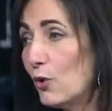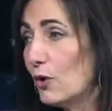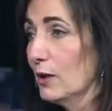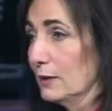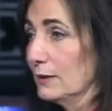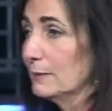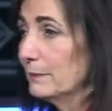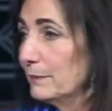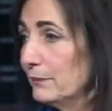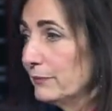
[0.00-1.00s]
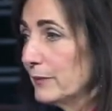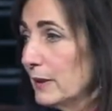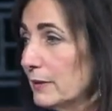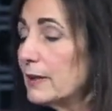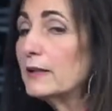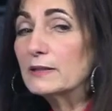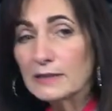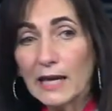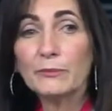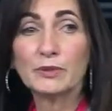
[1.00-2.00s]
long that
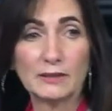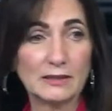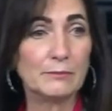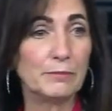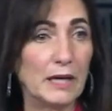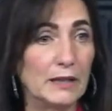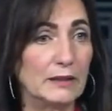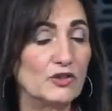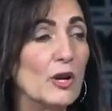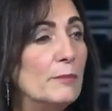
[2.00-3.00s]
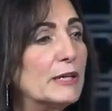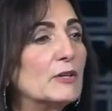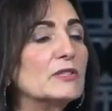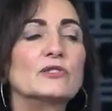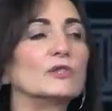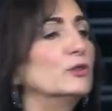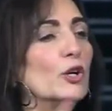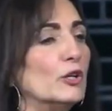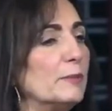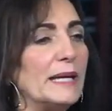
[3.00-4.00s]
has kept us in bondage because it's a
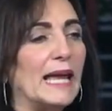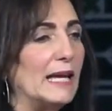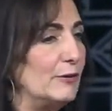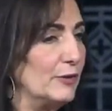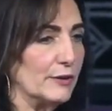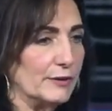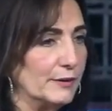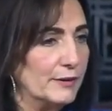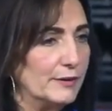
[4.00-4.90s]
learned behavior.